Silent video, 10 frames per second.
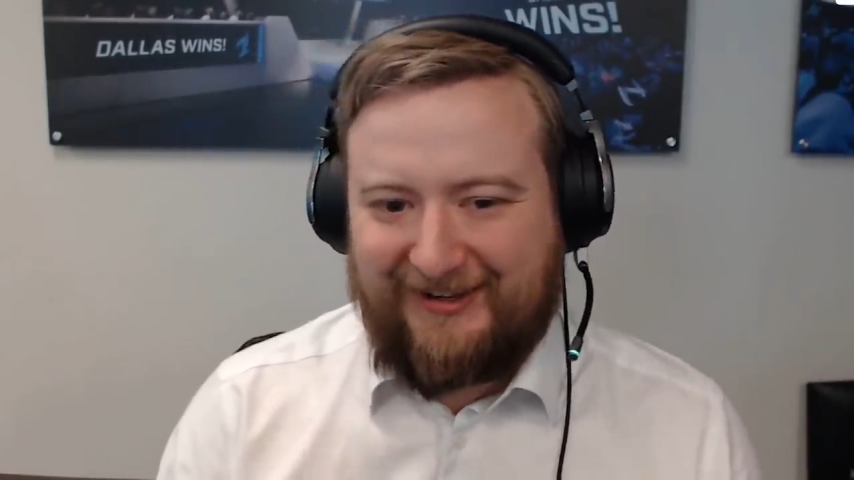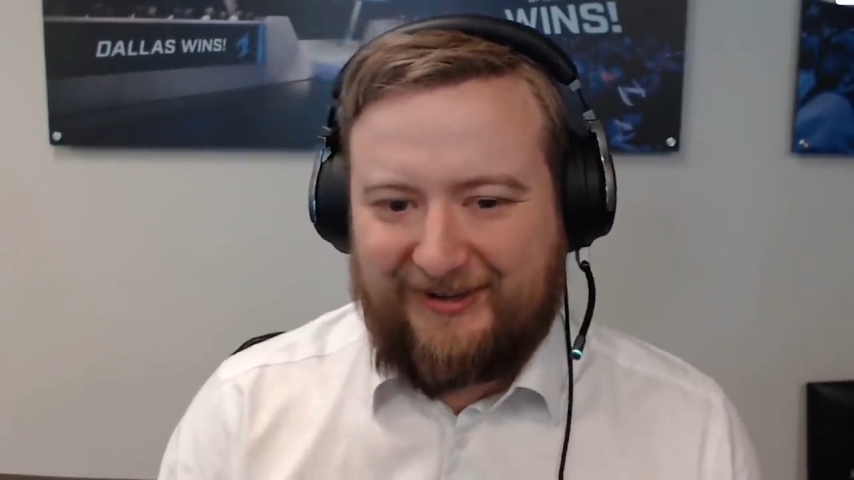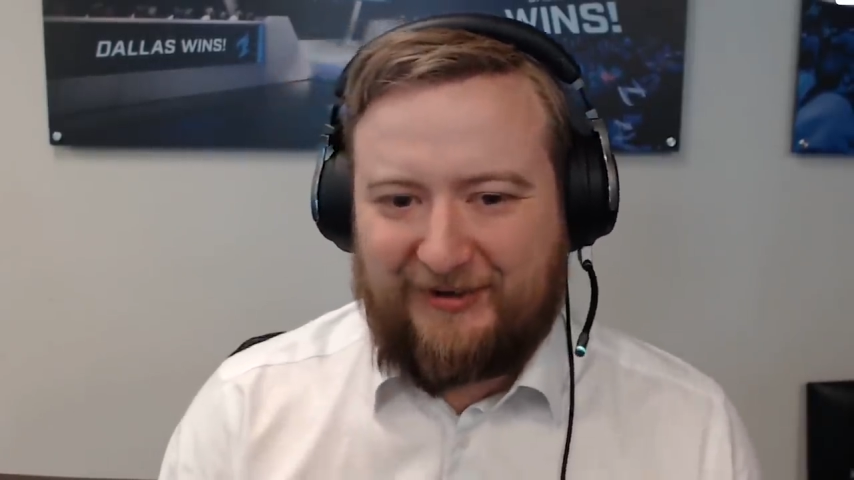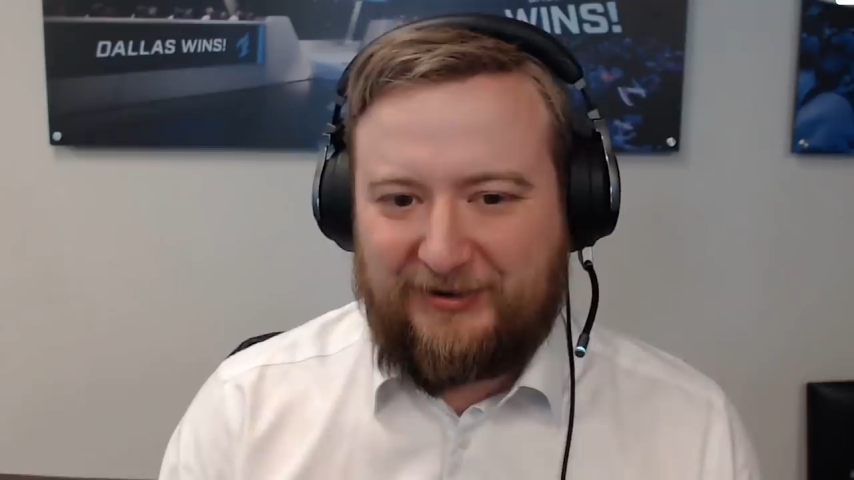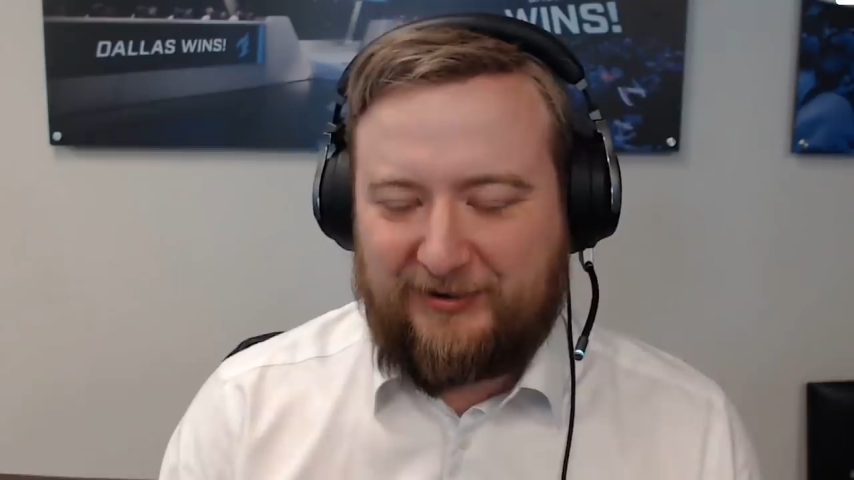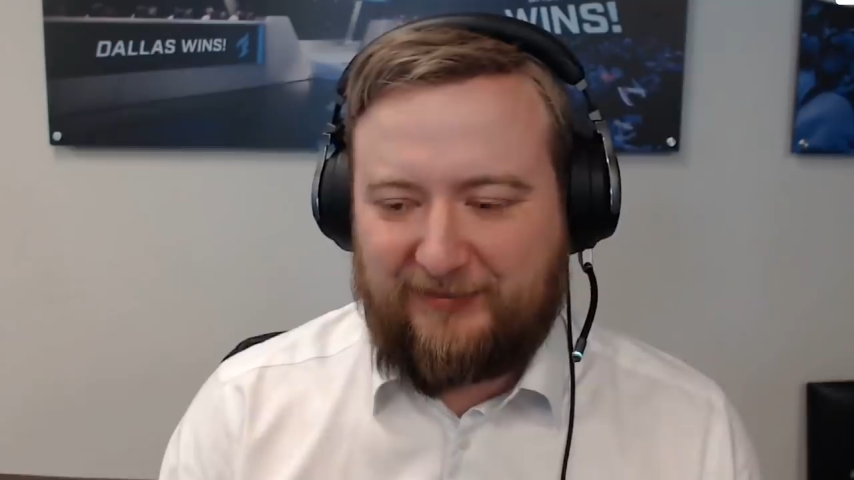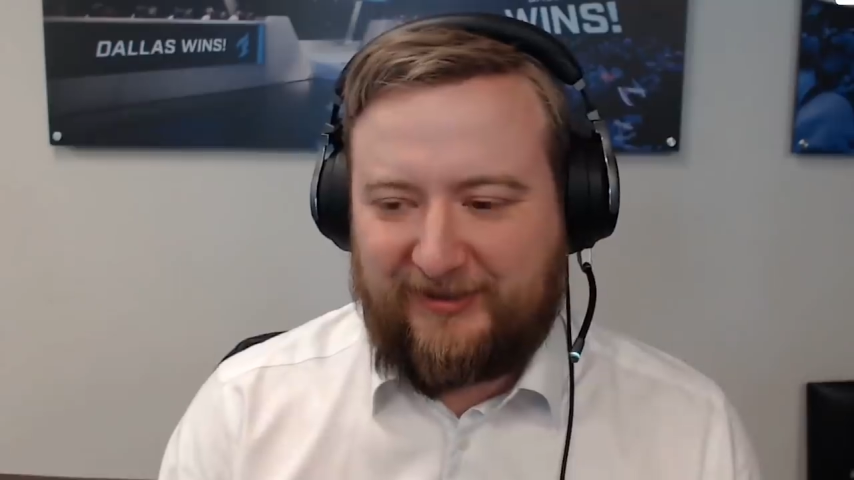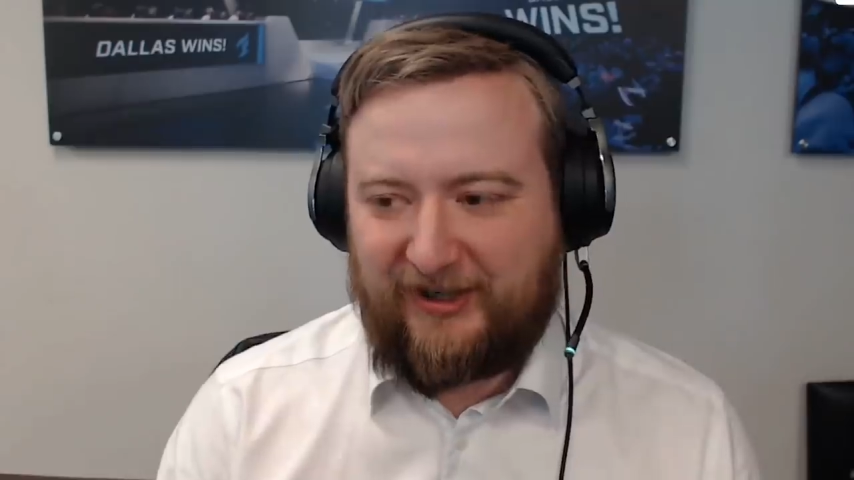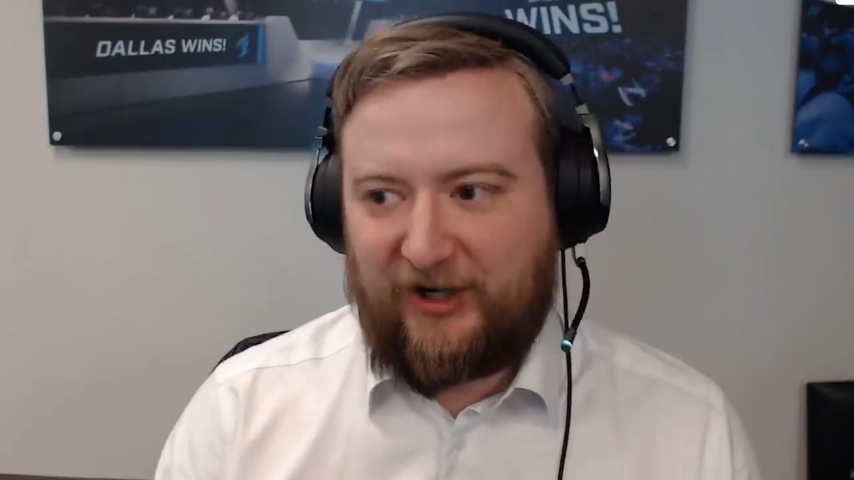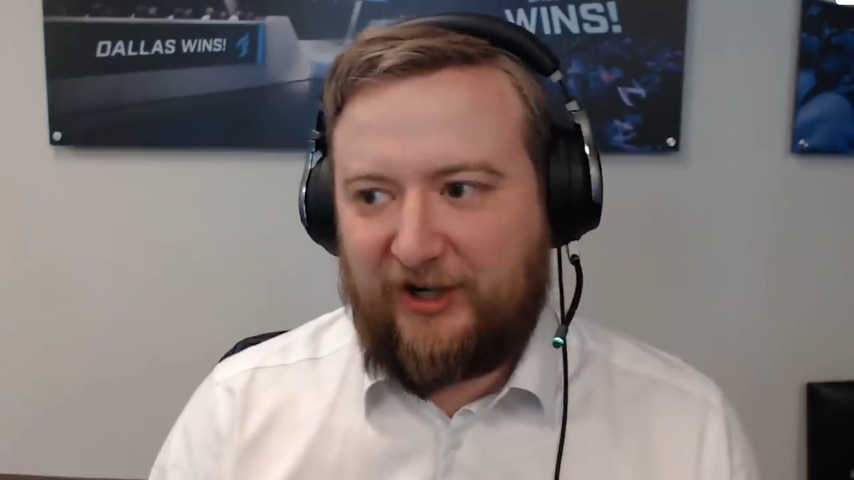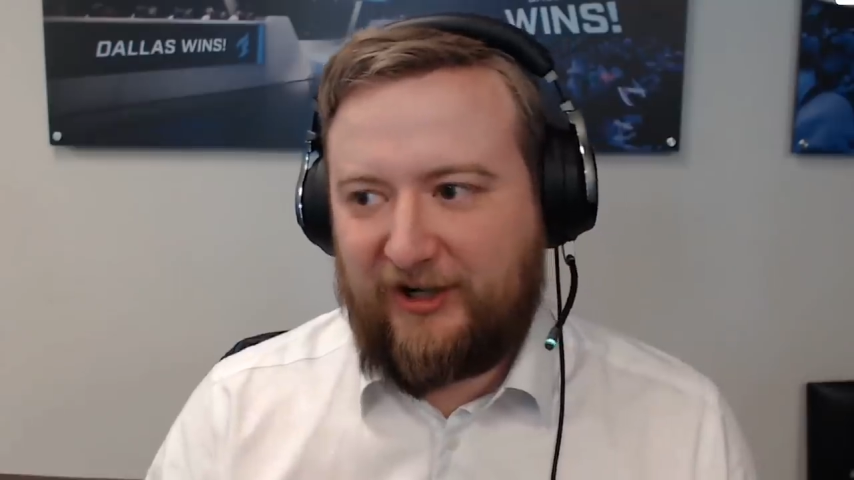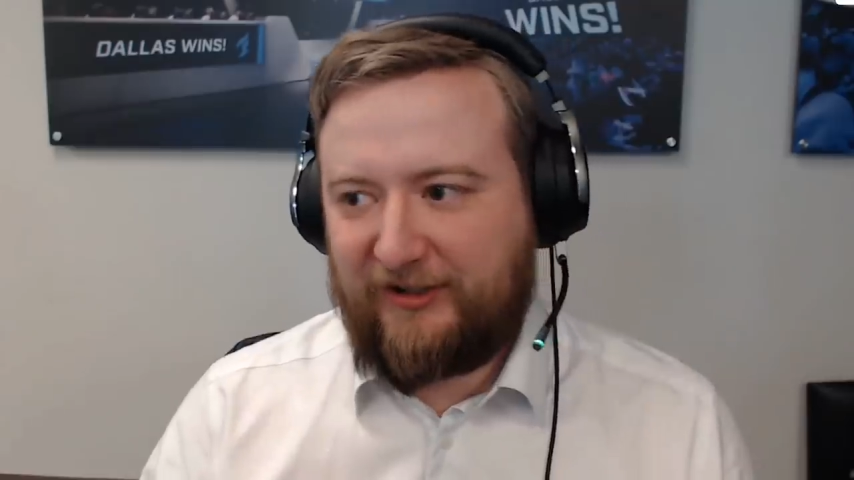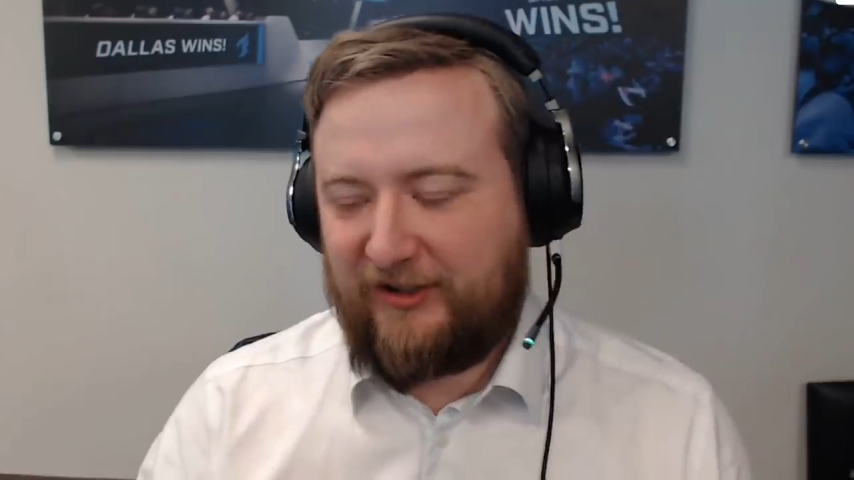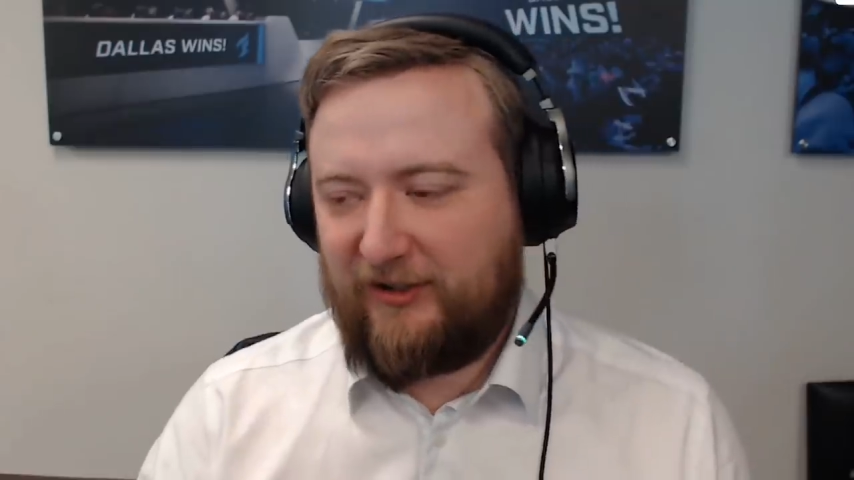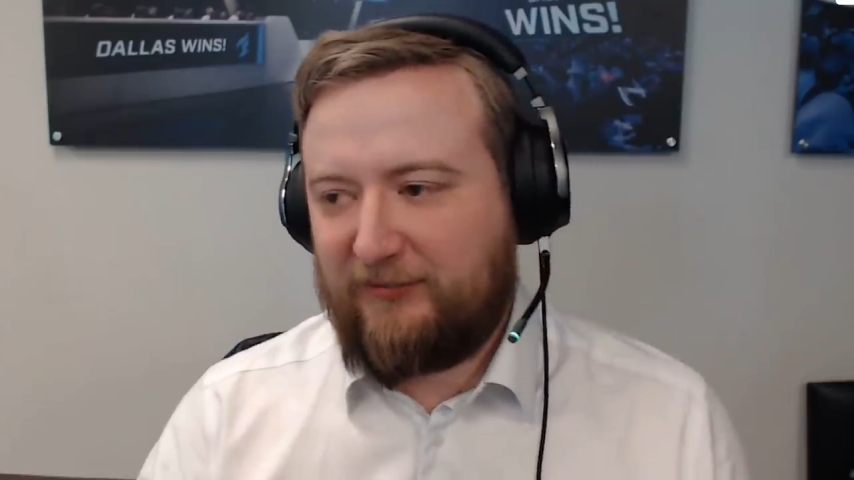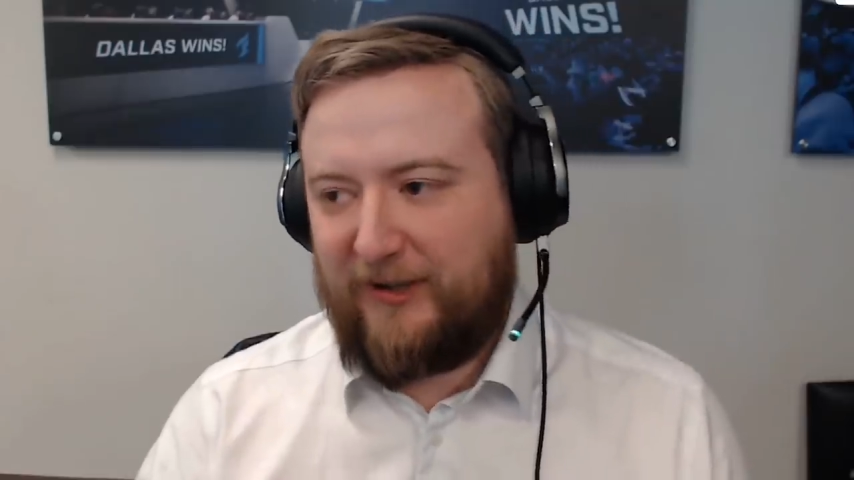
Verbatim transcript: You know, you can be like, oh, you know,